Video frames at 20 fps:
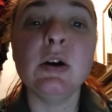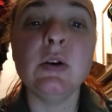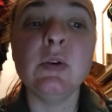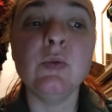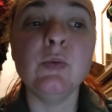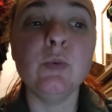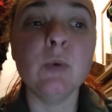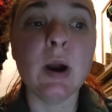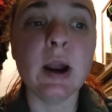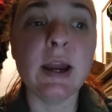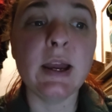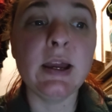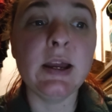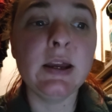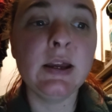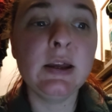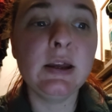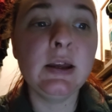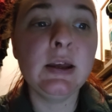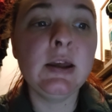of
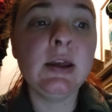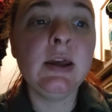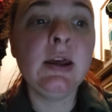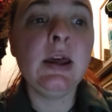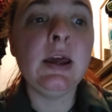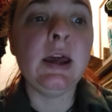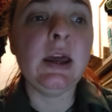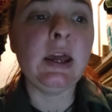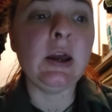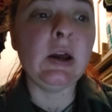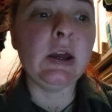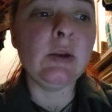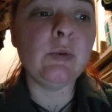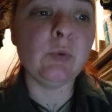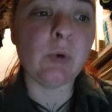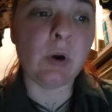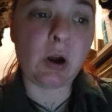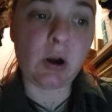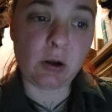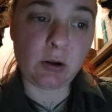right
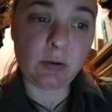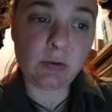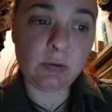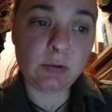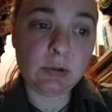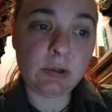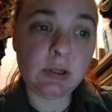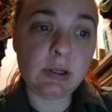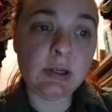and wrong,